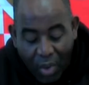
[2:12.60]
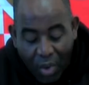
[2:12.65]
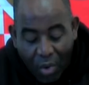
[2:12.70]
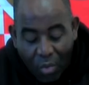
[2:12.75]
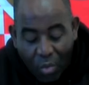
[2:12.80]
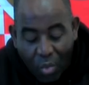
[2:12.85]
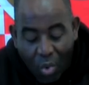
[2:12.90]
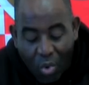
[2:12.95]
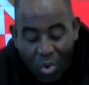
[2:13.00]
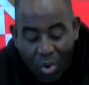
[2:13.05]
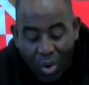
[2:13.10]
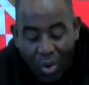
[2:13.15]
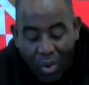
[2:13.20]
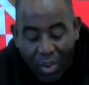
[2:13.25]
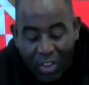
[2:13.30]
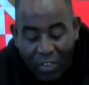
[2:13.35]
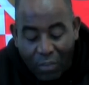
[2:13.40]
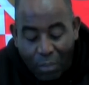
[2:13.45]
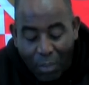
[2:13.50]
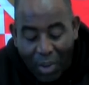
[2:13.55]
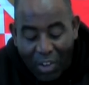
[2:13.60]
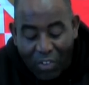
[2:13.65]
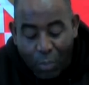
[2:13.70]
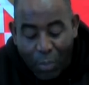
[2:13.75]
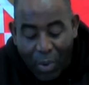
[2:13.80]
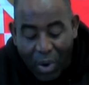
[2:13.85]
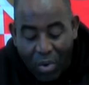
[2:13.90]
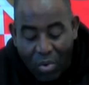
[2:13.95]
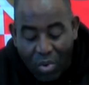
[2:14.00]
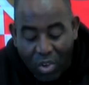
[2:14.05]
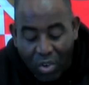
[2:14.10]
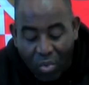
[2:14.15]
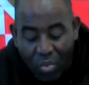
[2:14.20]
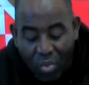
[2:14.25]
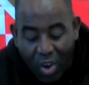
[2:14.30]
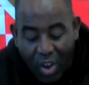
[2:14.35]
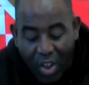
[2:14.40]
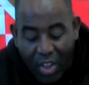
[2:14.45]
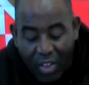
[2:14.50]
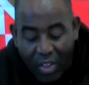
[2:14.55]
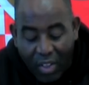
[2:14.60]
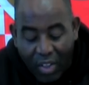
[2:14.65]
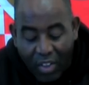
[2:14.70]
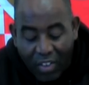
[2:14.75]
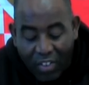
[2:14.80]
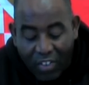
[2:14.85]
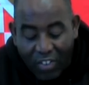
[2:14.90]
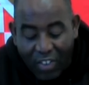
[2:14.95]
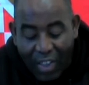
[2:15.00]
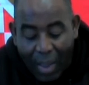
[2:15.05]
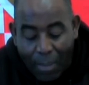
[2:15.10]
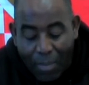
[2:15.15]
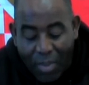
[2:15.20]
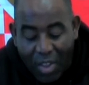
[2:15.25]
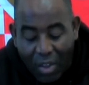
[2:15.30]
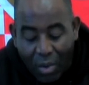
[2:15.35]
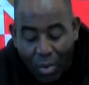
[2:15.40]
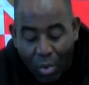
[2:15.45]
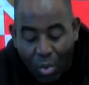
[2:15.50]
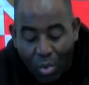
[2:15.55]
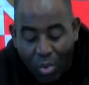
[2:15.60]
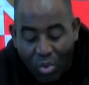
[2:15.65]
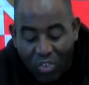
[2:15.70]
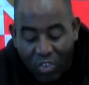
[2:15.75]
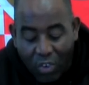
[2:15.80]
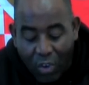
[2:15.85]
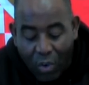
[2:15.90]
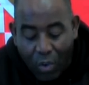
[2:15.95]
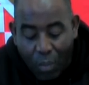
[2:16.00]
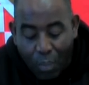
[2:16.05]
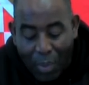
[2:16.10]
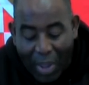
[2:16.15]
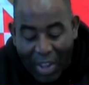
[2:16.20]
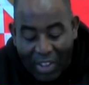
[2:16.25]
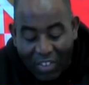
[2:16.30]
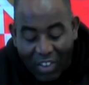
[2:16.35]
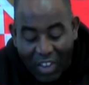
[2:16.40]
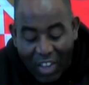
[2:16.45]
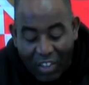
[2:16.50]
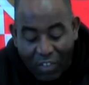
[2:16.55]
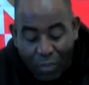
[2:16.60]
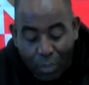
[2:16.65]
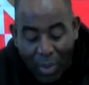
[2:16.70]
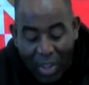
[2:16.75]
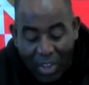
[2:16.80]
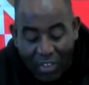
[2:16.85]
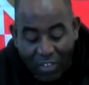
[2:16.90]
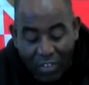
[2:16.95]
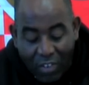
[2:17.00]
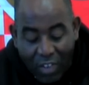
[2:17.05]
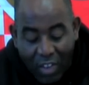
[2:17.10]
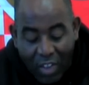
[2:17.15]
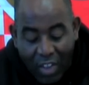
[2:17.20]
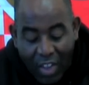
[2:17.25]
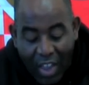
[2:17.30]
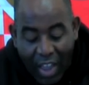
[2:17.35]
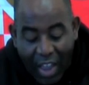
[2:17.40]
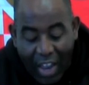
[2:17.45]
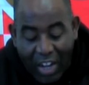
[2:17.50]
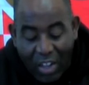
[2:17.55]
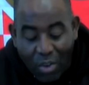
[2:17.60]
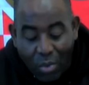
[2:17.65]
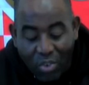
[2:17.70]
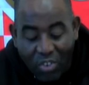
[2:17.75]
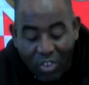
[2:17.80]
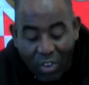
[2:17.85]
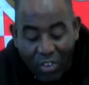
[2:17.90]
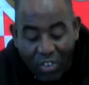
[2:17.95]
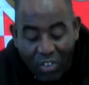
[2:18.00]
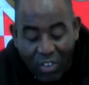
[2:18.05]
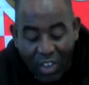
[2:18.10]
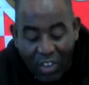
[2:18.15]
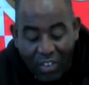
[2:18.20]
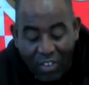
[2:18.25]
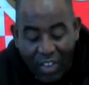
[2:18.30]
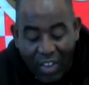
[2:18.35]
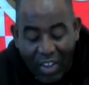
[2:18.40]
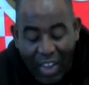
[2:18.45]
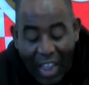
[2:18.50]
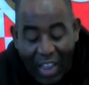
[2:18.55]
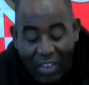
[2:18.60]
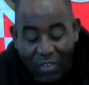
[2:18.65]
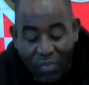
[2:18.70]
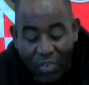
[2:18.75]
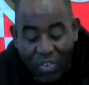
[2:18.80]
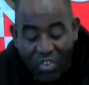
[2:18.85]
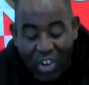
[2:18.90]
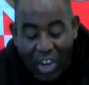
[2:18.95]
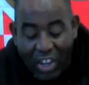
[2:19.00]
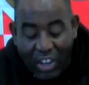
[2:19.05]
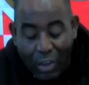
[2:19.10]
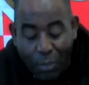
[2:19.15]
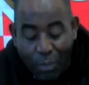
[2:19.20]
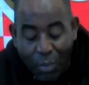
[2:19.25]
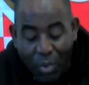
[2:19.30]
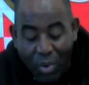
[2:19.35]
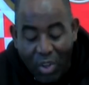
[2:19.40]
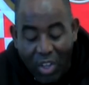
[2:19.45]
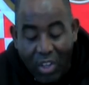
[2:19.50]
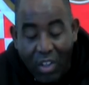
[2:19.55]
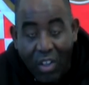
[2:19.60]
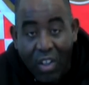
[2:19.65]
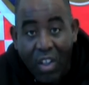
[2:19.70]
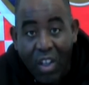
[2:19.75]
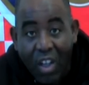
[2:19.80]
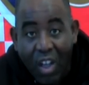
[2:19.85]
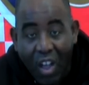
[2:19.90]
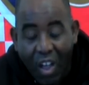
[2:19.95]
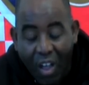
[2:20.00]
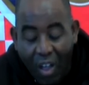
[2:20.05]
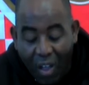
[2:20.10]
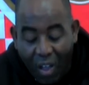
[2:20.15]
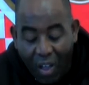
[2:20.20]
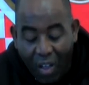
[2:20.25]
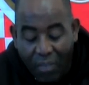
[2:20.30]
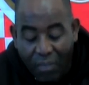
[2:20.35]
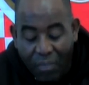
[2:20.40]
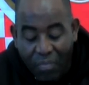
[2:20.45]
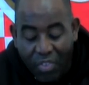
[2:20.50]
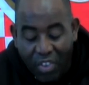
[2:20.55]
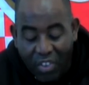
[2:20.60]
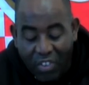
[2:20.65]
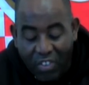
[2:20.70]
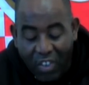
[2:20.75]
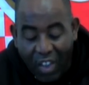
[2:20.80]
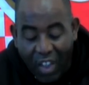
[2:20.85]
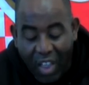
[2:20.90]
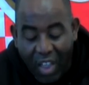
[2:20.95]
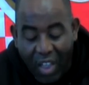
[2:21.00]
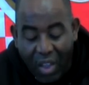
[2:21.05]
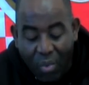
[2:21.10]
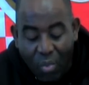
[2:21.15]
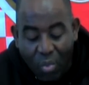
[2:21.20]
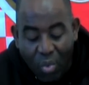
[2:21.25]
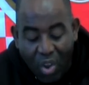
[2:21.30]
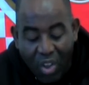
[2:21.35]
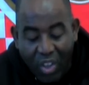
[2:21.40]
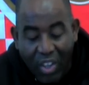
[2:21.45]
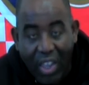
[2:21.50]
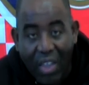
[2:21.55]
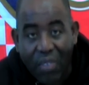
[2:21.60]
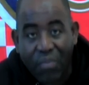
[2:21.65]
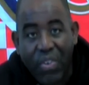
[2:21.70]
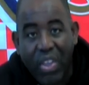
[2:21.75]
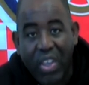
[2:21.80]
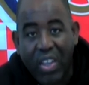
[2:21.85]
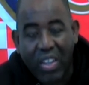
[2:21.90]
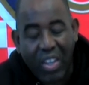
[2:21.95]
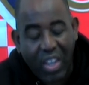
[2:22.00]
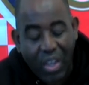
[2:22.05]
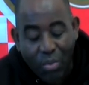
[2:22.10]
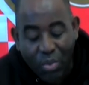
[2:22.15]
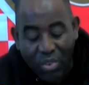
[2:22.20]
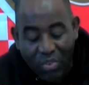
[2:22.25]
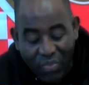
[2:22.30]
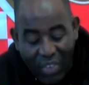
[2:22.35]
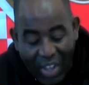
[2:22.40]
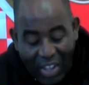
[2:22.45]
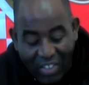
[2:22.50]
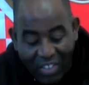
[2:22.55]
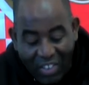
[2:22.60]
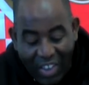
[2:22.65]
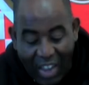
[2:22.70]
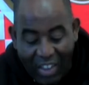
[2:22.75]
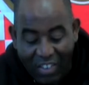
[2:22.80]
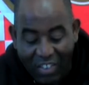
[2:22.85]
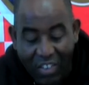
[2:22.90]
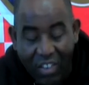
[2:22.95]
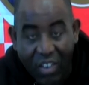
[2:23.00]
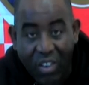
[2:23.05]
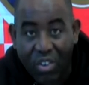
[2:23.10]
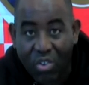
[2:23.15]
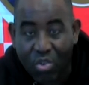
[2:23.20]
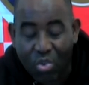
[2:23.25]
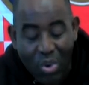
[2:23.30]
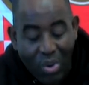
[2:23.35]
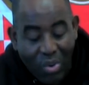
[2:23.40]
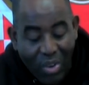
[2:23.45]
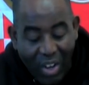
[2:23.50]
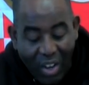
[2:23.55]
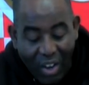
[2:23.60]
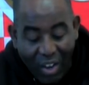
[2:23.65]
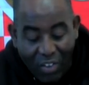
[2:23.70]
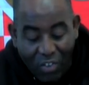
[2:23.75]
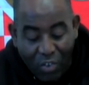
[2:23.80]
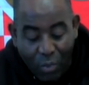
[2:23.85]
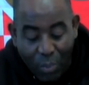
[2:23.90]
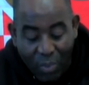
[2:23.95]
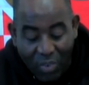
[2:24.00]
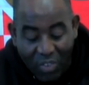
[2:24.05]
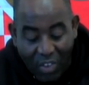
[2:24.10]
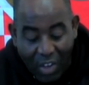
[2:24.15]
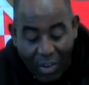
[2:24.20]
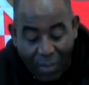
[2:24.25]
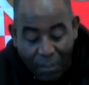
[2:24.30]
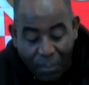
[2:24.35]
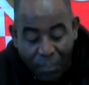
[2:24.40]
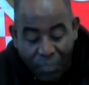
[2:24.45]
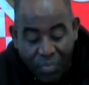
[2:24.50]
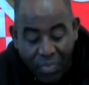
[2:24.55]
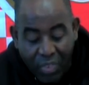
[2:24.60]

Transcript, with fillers: Walcott is much better on the right. Sagna also back to his best. And he also says, and as for Jackie Boy, Heart, desire, work ethic, he was fantastic. I agree with that 100%.